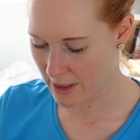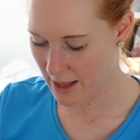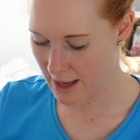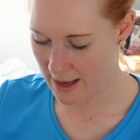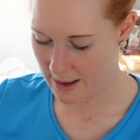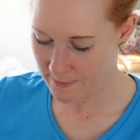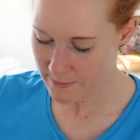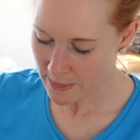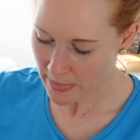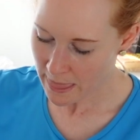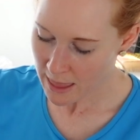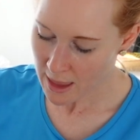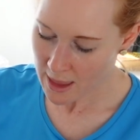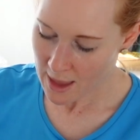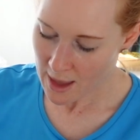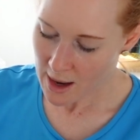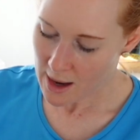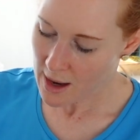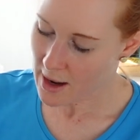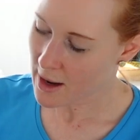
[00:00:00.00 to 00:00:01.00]
there.
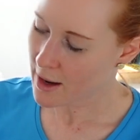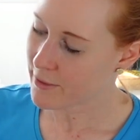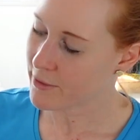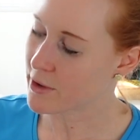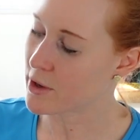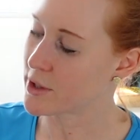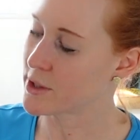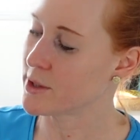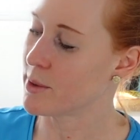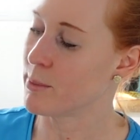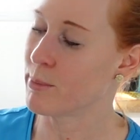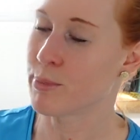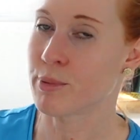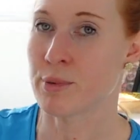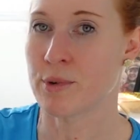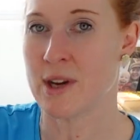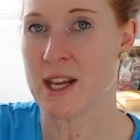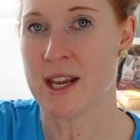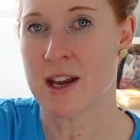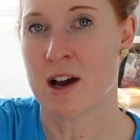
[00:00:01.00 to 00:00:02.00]
I've got some
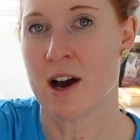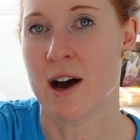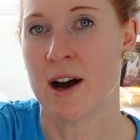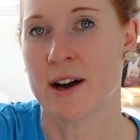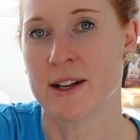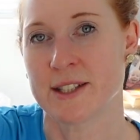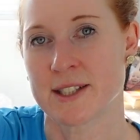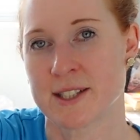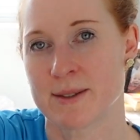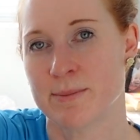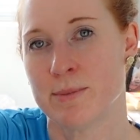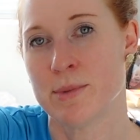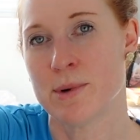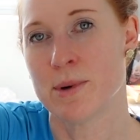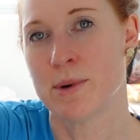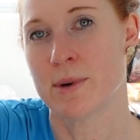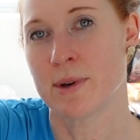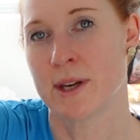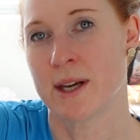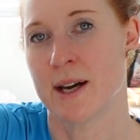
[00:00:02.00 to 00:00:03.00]
pre-cut
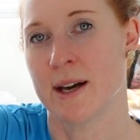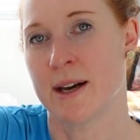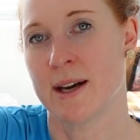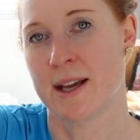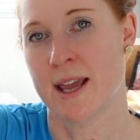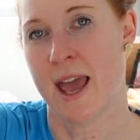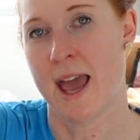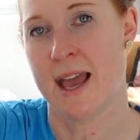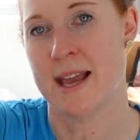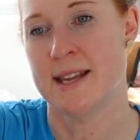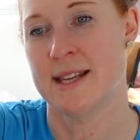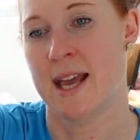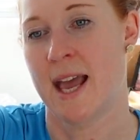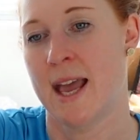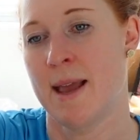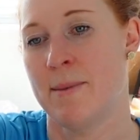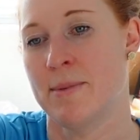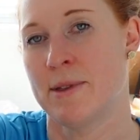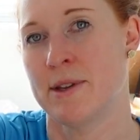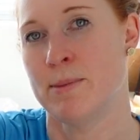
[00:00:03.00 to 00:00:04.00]
smaller
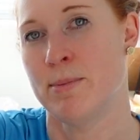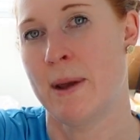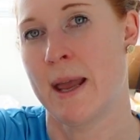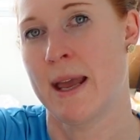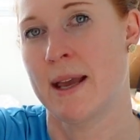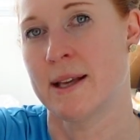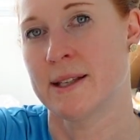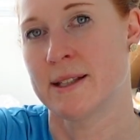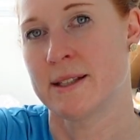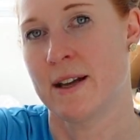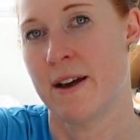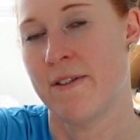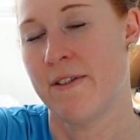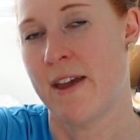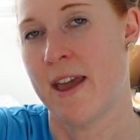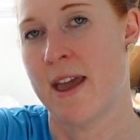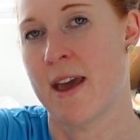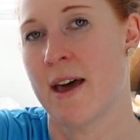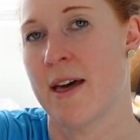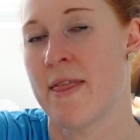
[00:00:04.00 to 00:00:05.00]
K-tape, the pink stuff
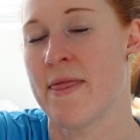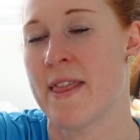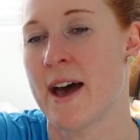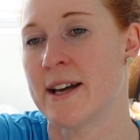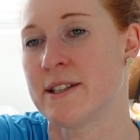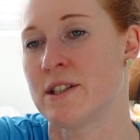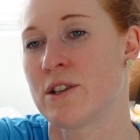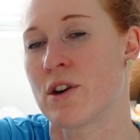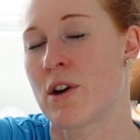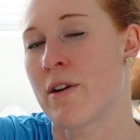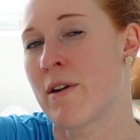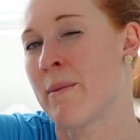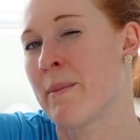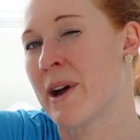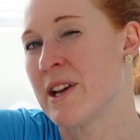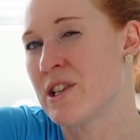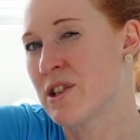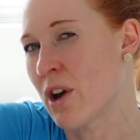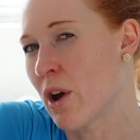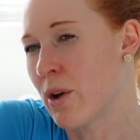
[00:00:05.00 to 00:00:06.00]
here, and that's to go on
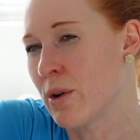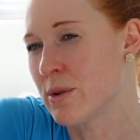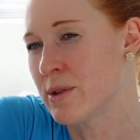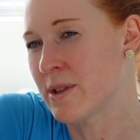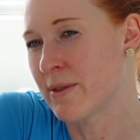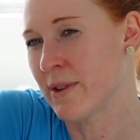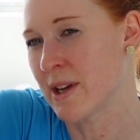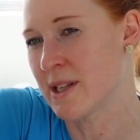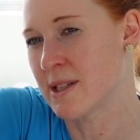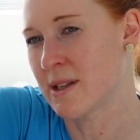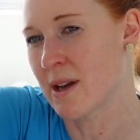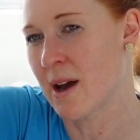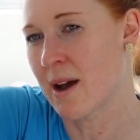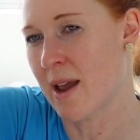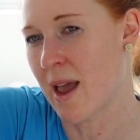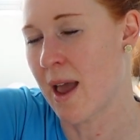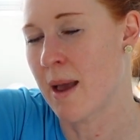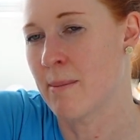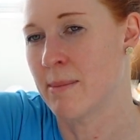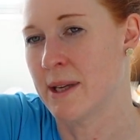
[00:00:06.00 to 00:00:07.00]
my toes if I start
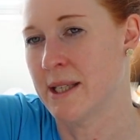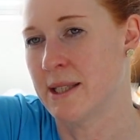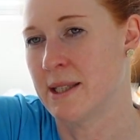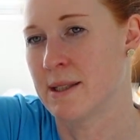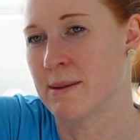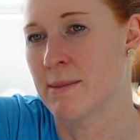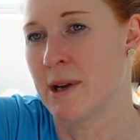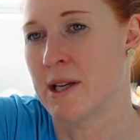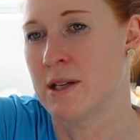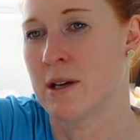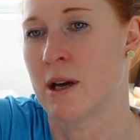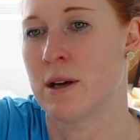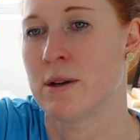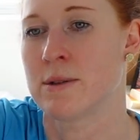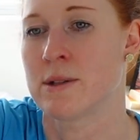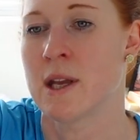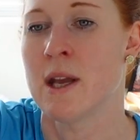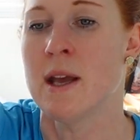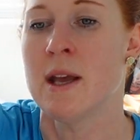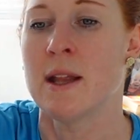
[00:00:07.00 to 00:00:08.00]
getting blisters in my
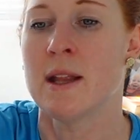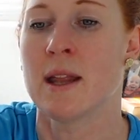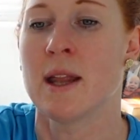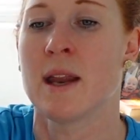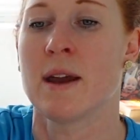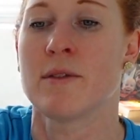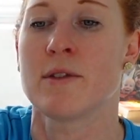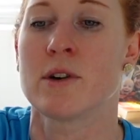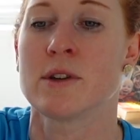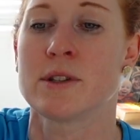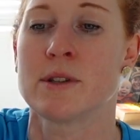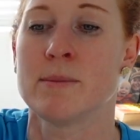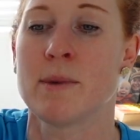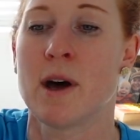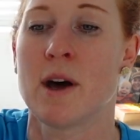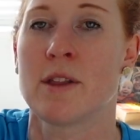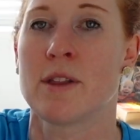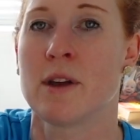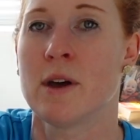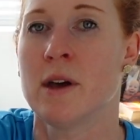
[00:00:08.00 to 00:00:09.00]
toes. And I've got
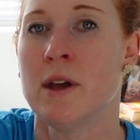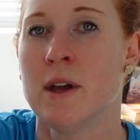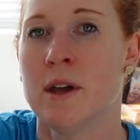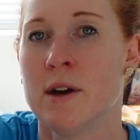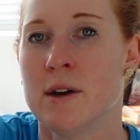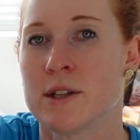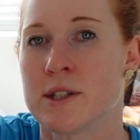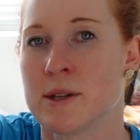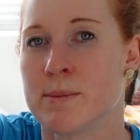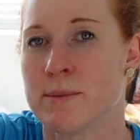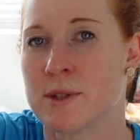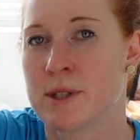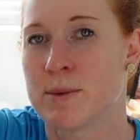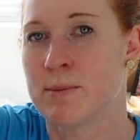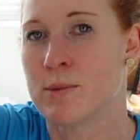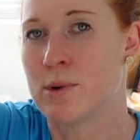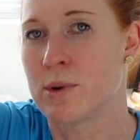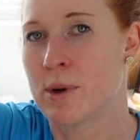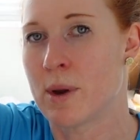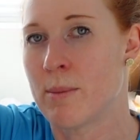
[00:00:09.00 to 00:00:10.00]
some
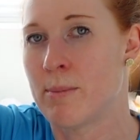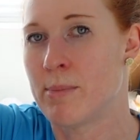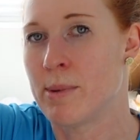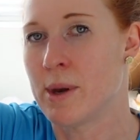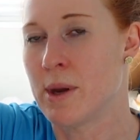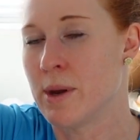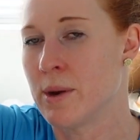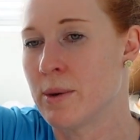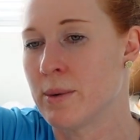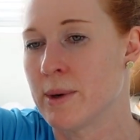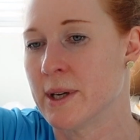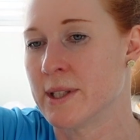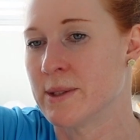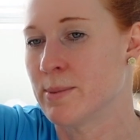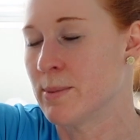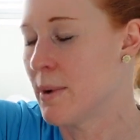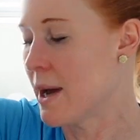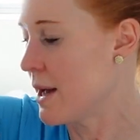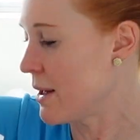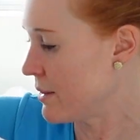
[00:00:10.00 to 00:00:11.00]
smaller blue as
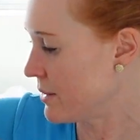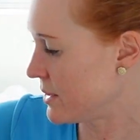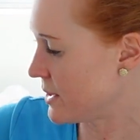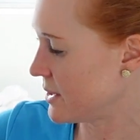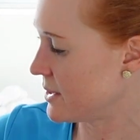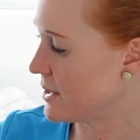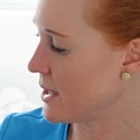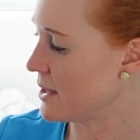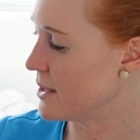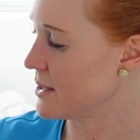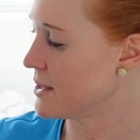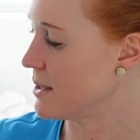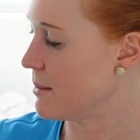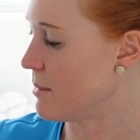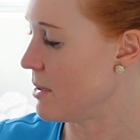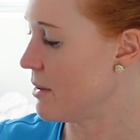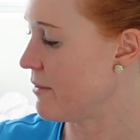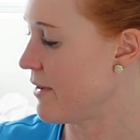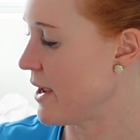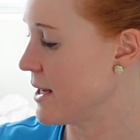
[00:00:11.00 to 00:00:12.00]
well, just in a
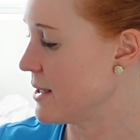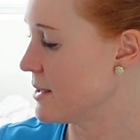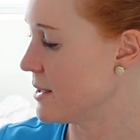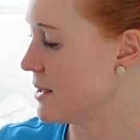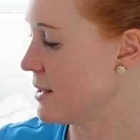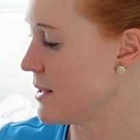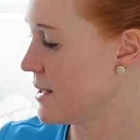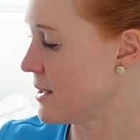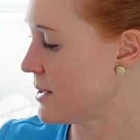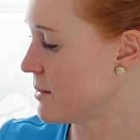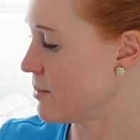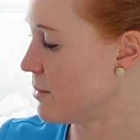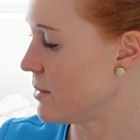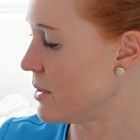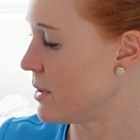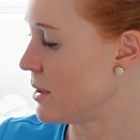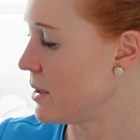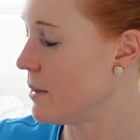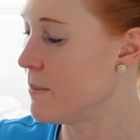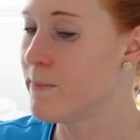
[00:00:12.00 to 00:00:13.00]
similar vein to this
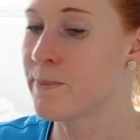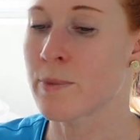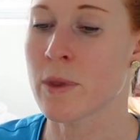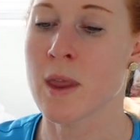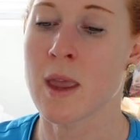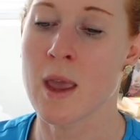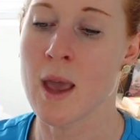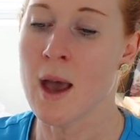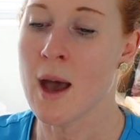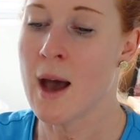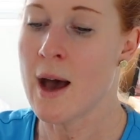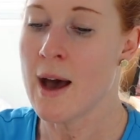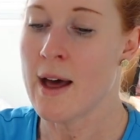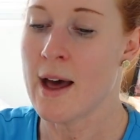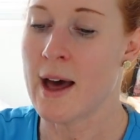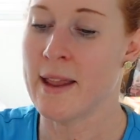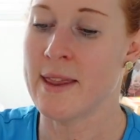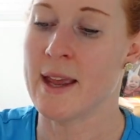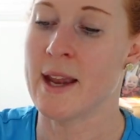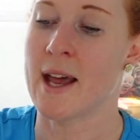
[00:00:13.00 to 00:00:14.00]
one.
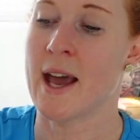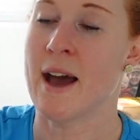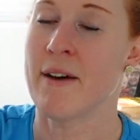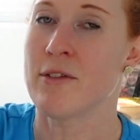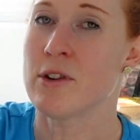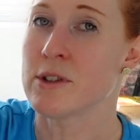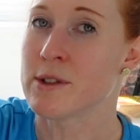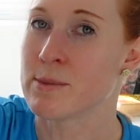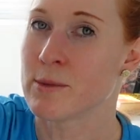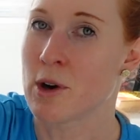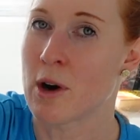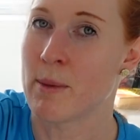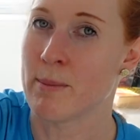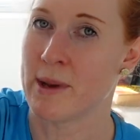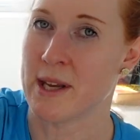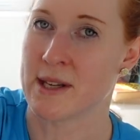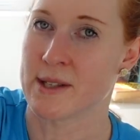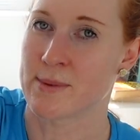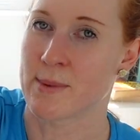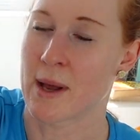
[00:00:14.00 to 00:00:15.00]
And then I have got some
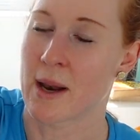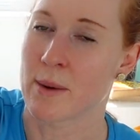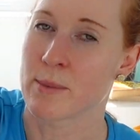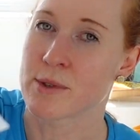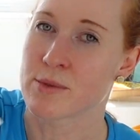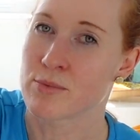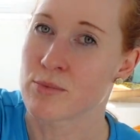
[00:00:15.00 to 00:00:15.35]
Compeed as well. I was